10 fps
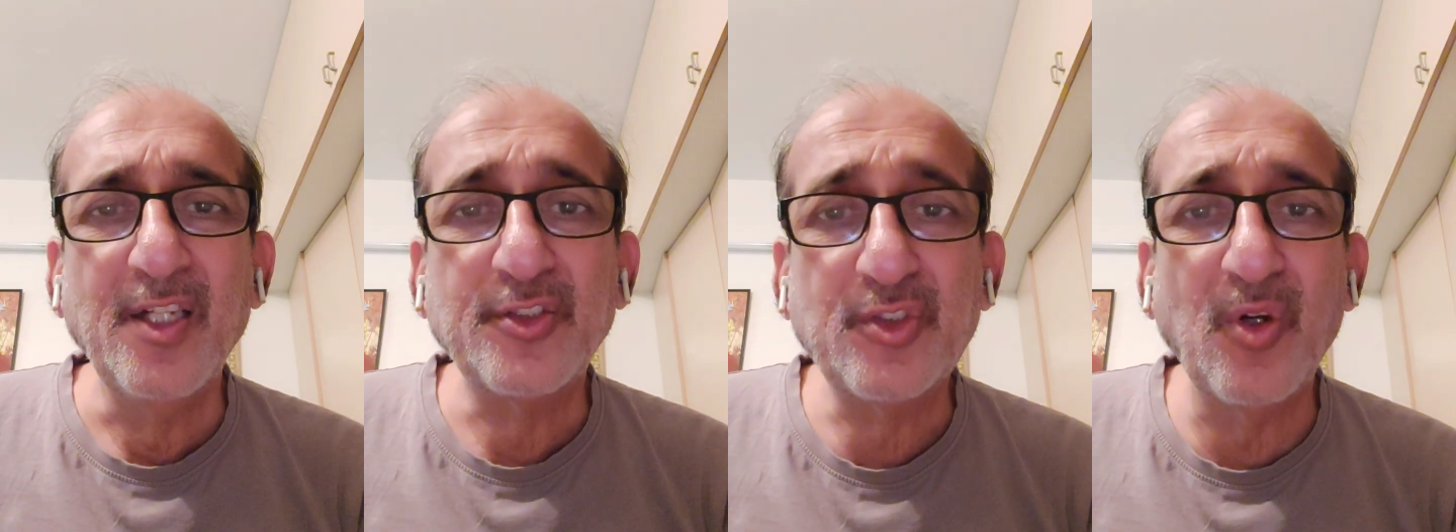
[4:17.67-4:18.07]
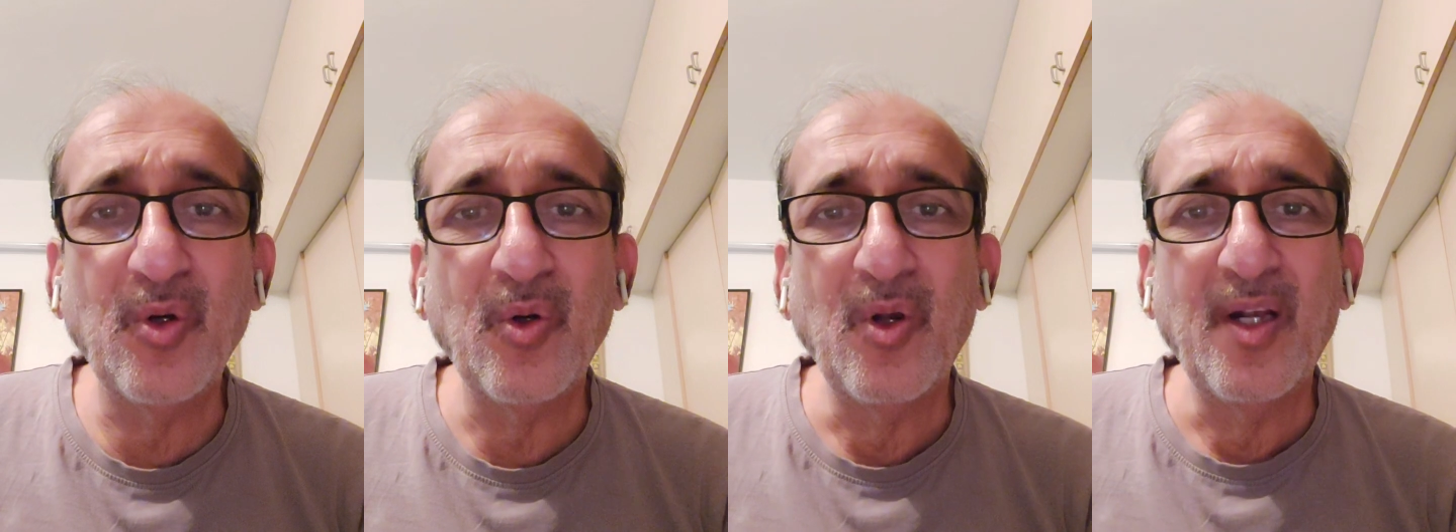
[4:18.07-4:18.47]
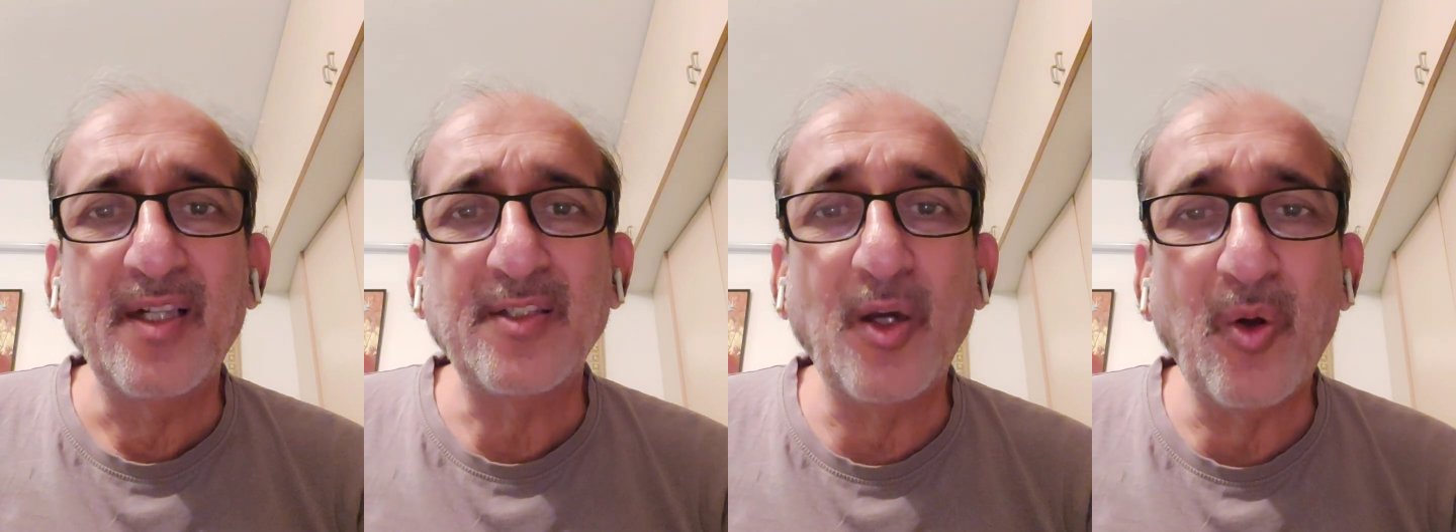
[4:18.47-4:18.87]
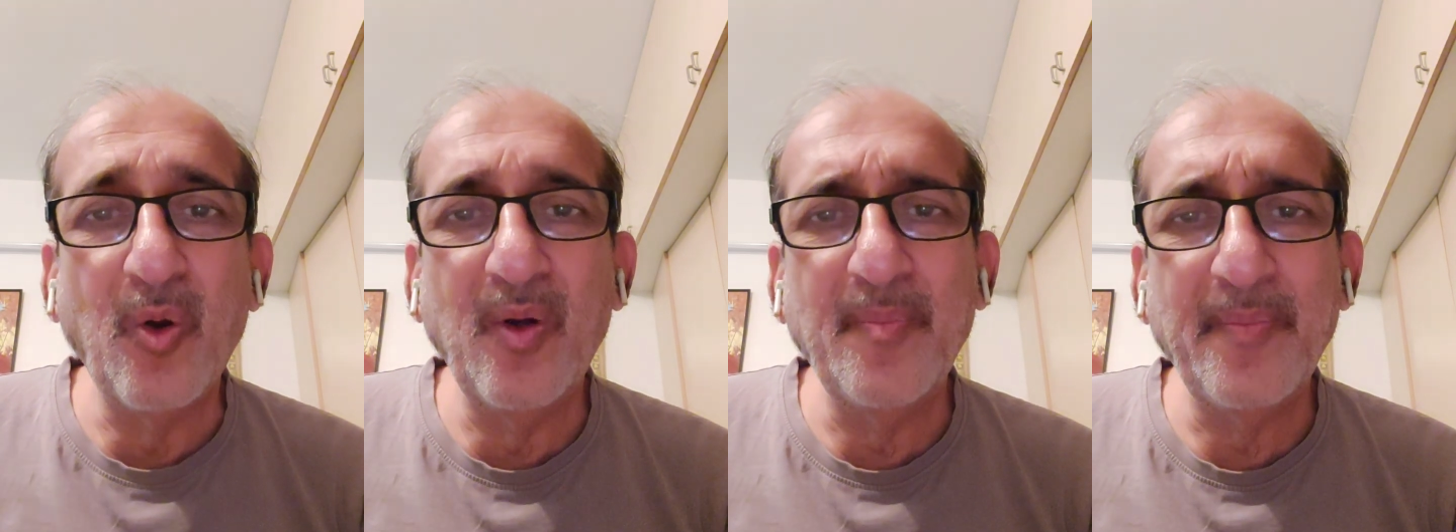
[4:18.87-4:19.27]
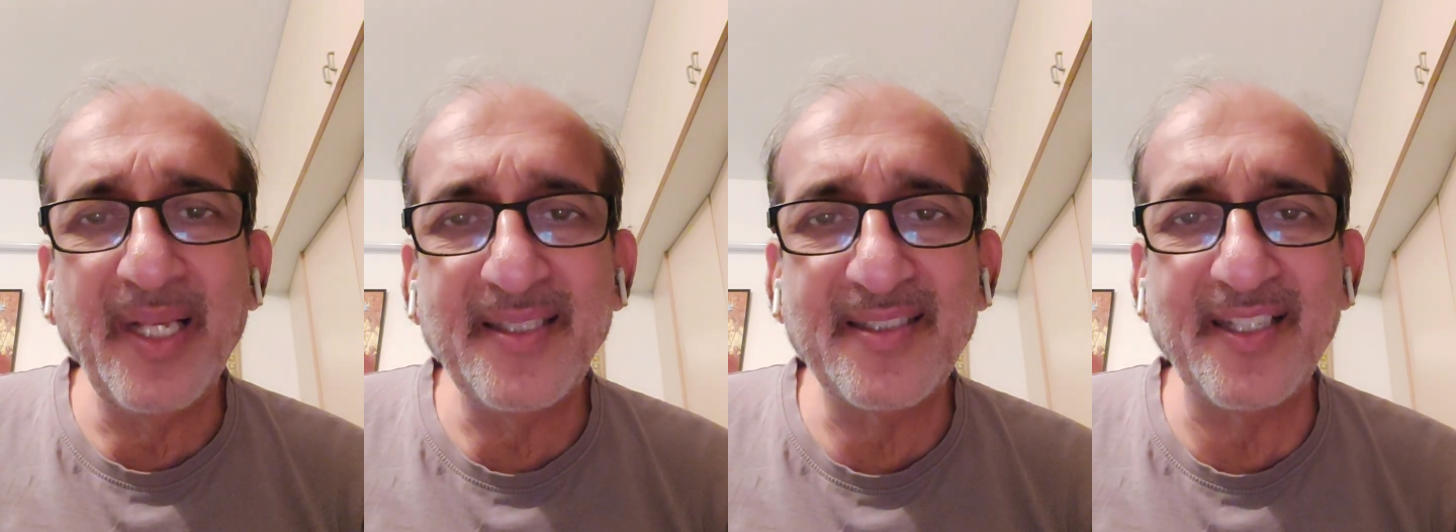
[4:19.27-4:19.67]
So the whole
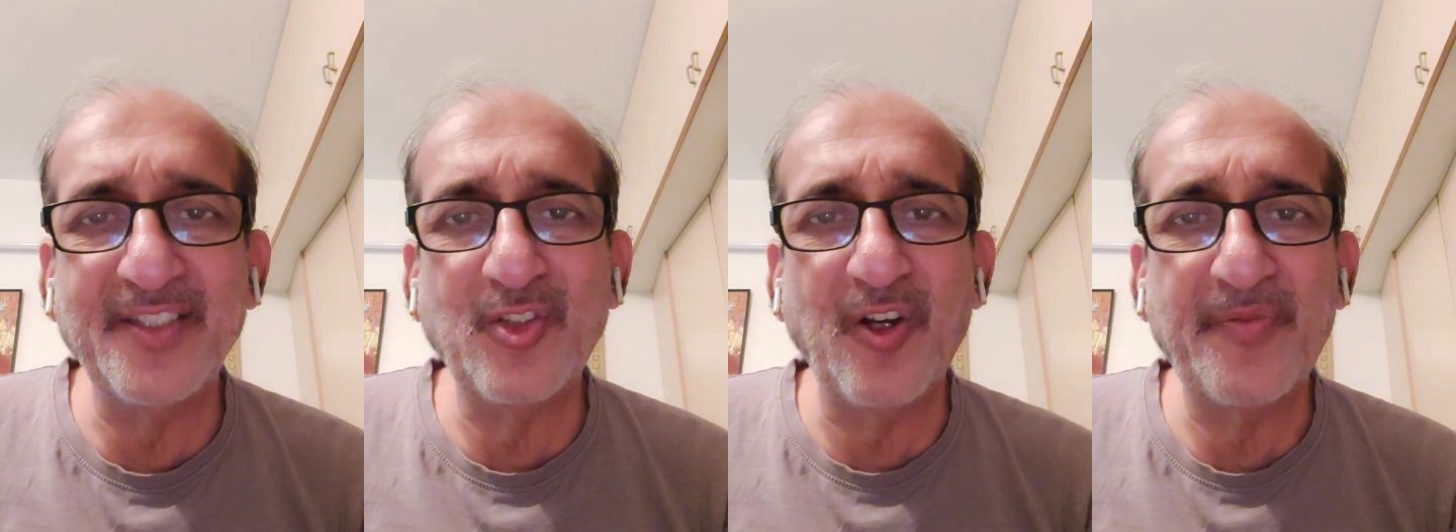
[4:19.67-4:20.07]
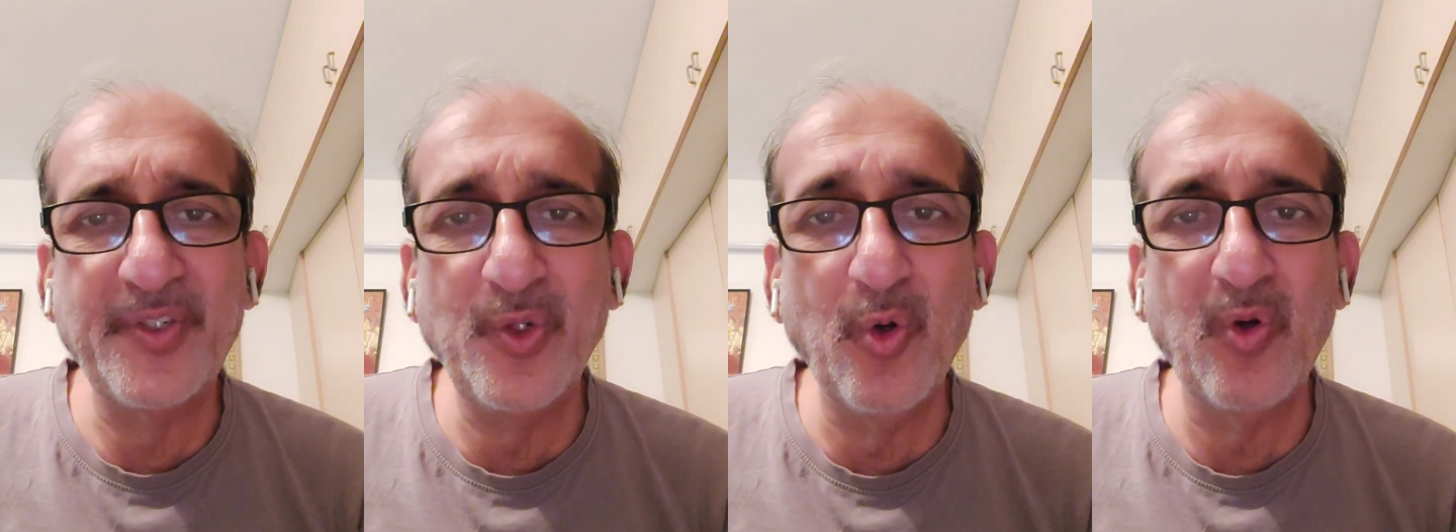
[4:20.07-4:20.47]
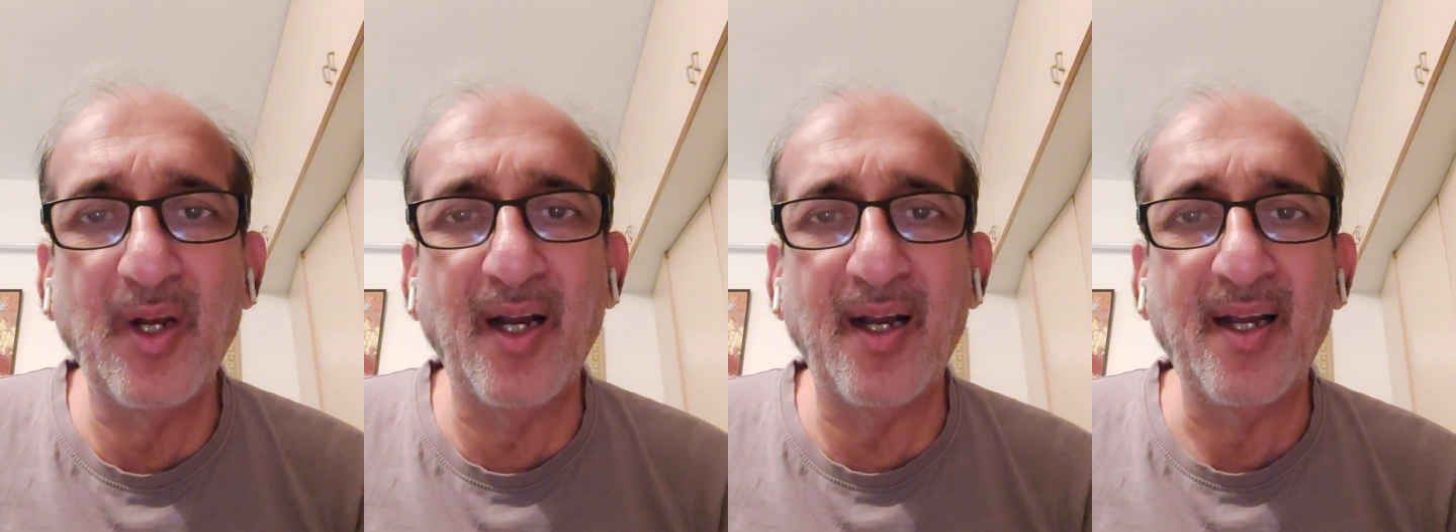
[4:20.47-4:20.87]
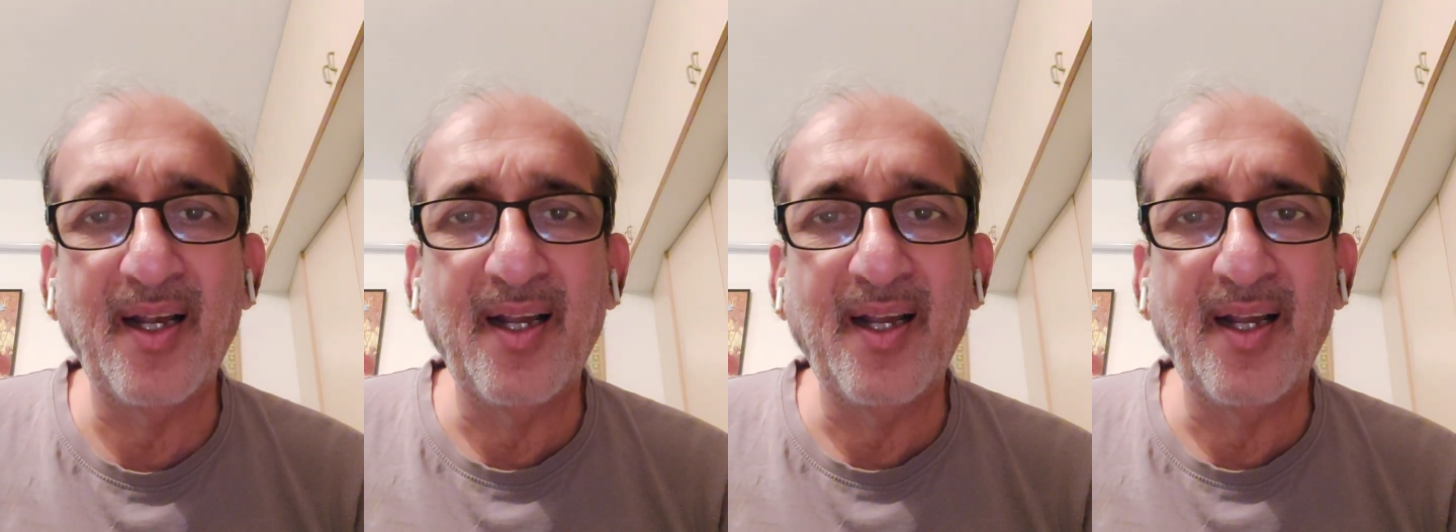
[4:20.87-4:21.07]
message of yoga